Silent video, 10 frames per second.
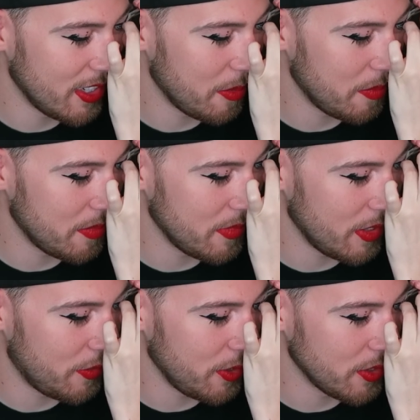yep,
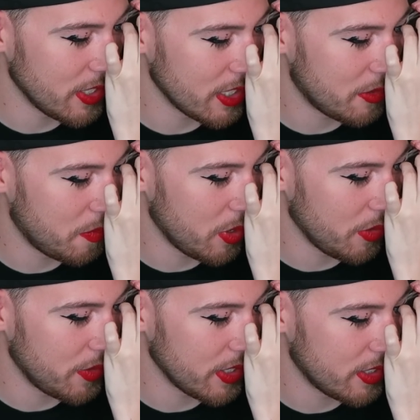it feels like it's
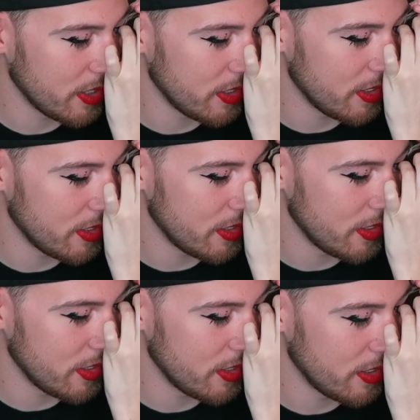perfect.
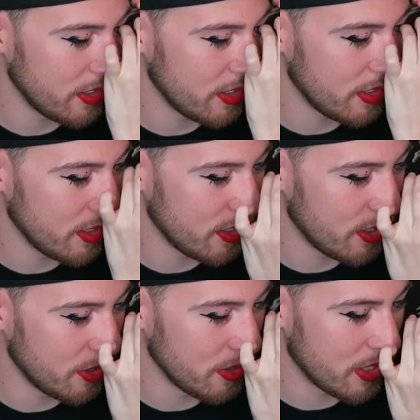
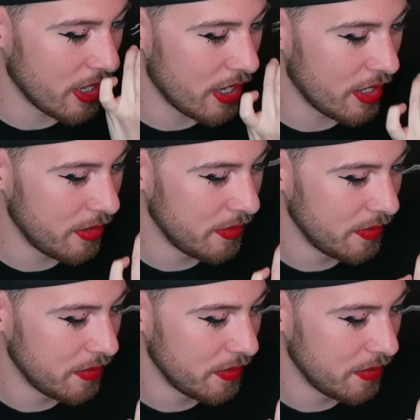Oh god.